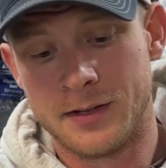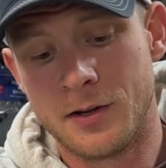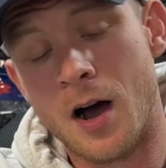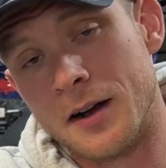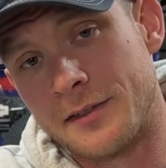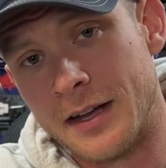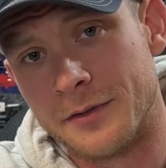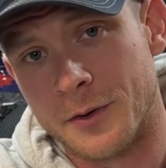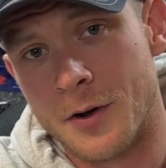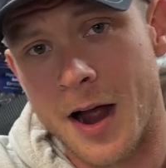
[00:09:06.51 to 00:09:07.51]
Cog stands
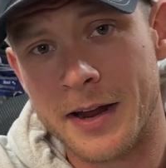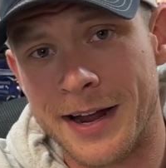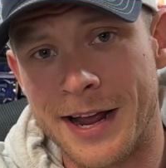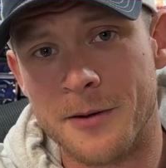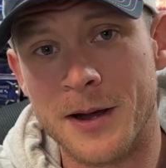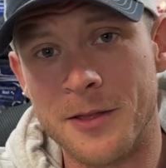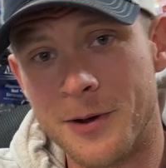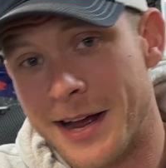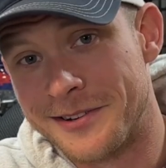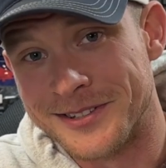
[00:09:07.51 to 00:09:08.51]
for Crocagator, by the
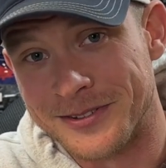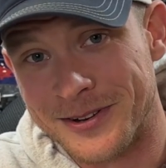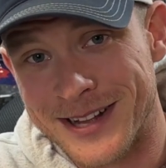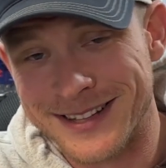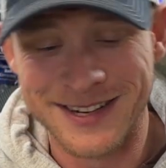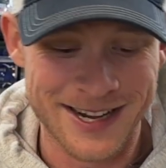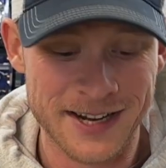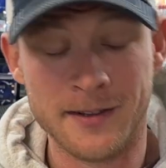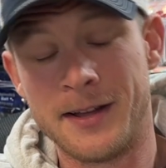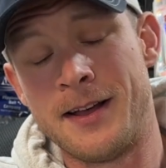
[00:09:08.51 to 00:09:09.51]
way. I just learned that today.
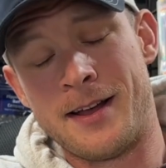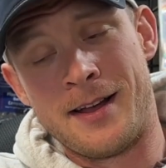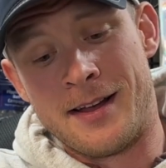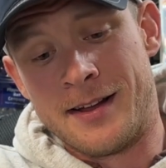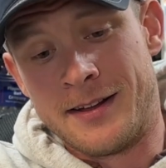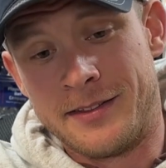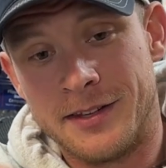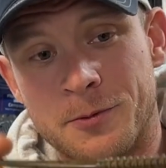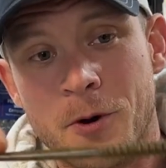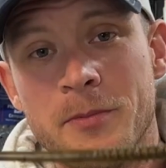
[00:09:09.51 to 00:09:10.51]

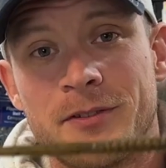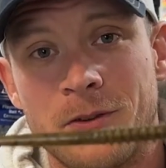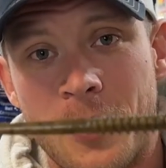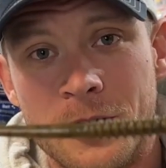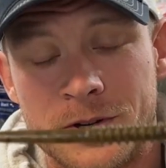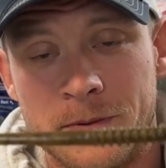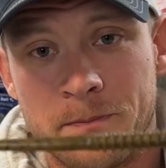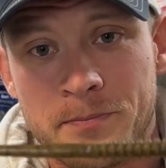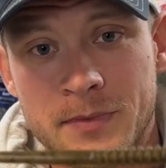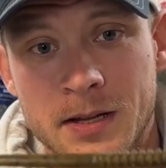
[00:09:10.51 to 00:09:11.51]
This worm is large.
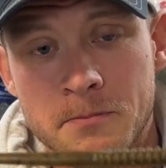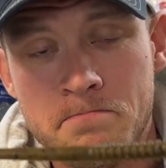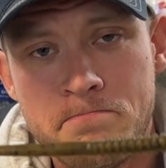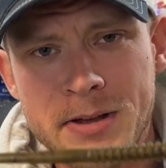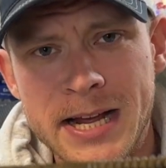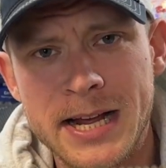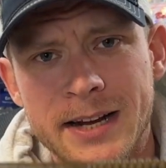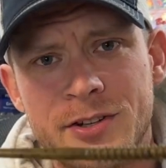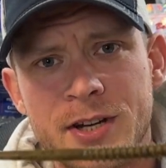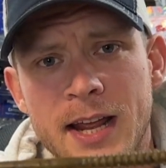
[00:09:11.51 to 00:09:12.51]
Big
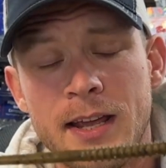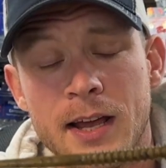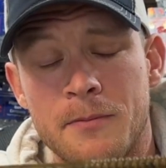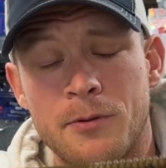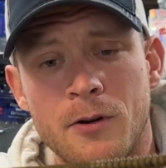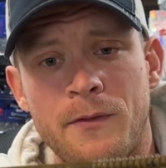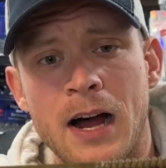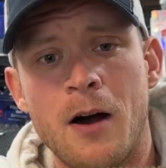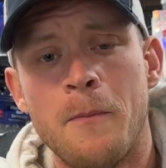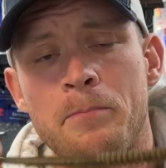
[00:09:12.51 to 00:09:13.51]
shaky head
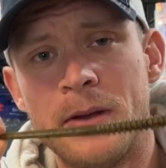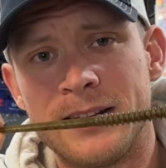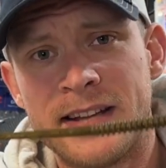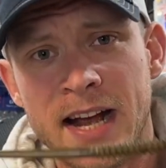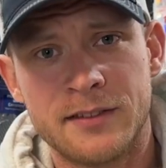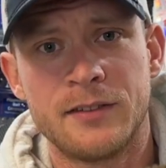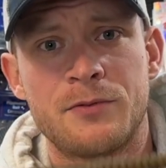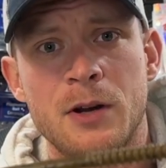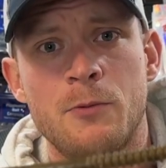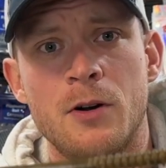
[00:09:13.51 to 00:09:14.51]
profile, big Texas
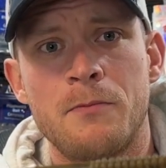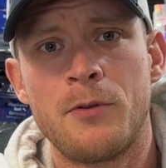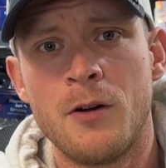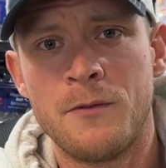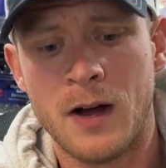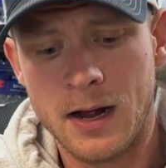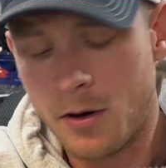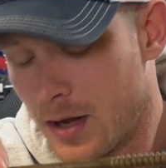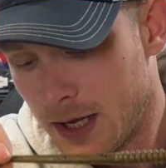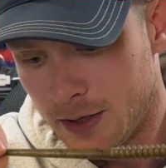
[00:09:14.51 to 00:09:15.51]
rig worm
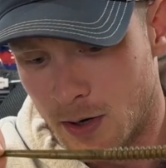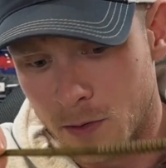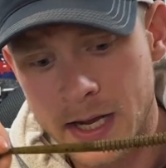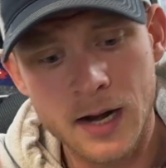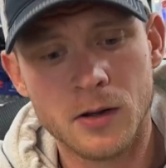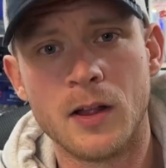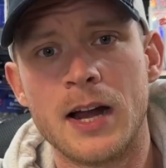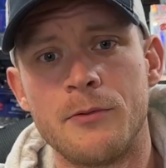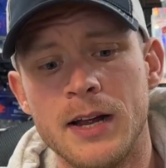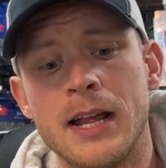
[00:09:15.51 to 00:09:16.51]
profile, you know,
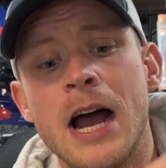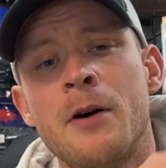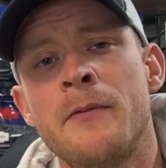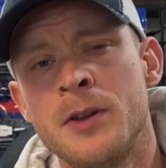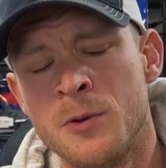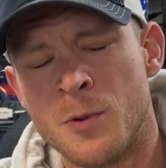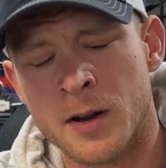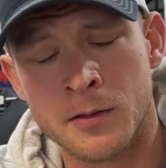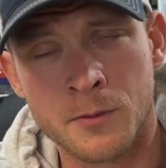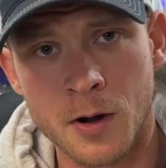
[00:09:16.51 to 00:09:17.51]
Carolina rig, however you want
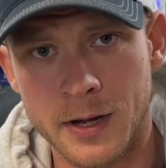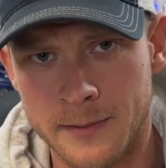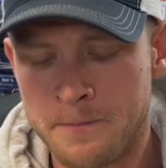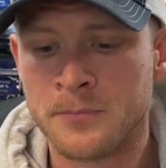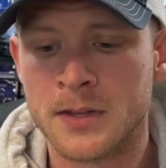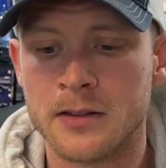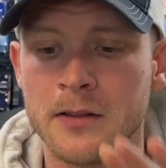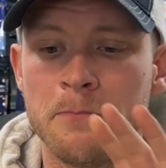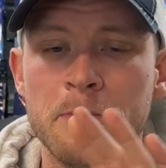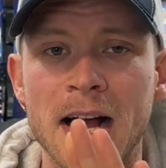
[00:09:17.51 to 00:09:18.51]
to throw it. The
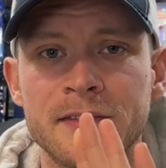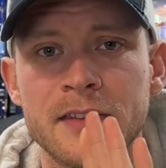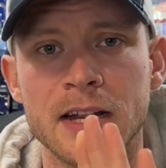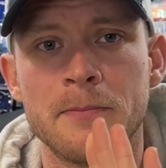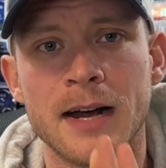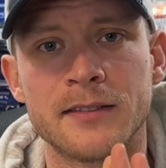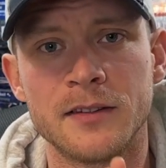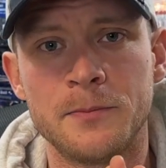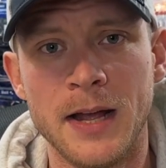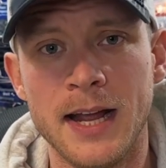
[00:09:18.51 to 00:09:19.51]
best thing about
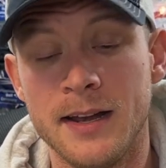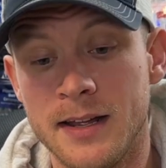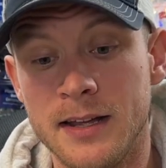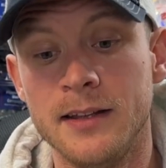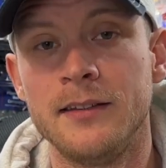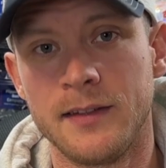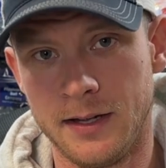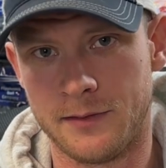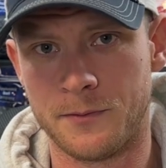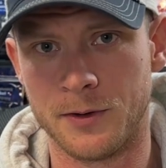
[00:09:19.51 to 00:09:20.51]
this bait is
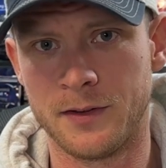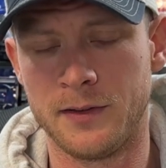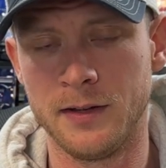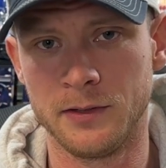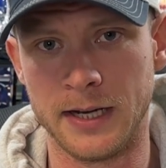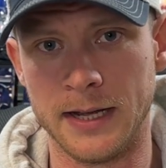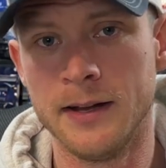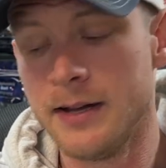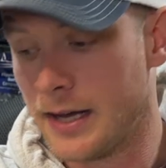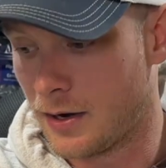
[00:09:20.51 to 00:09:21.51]
its versatility.
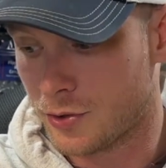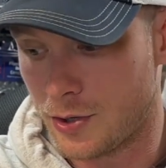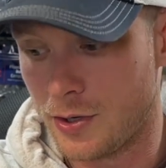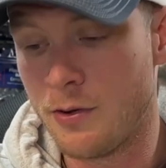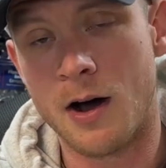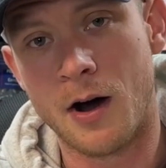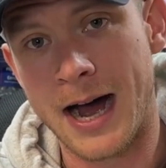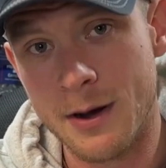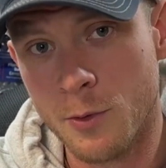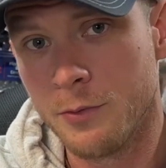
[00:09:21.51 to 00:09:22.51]
And I'll show you how
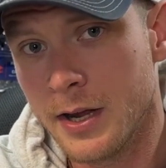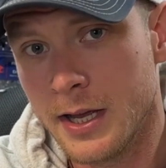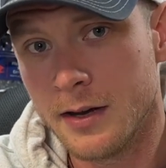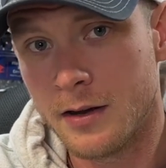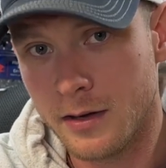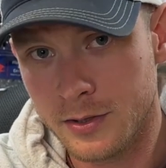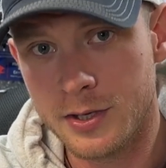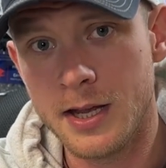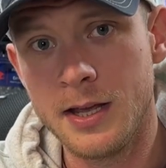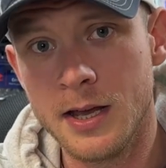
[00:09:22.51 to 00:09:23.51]
I will rig it on a
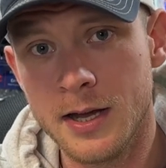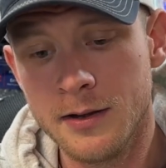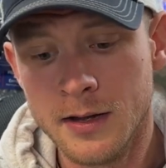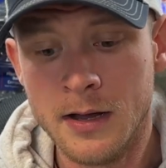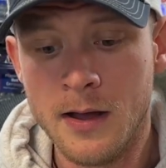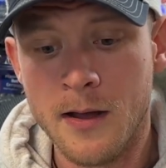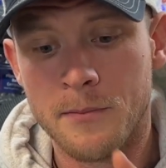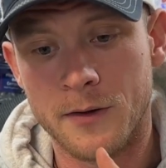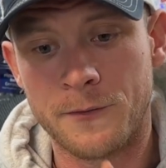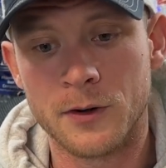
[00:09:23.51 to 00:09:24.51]
shaky head.
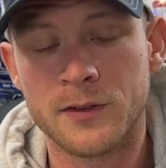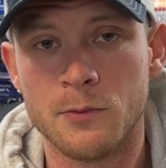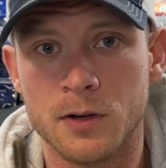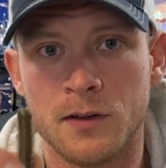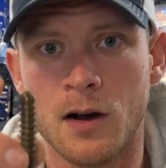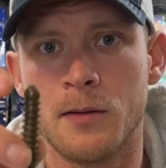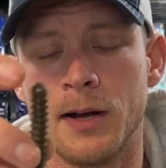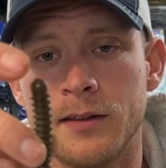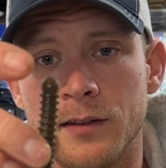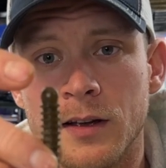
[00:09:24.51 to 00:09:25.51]
But first, I want to talk
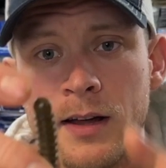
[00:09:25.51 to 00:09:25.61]
about this.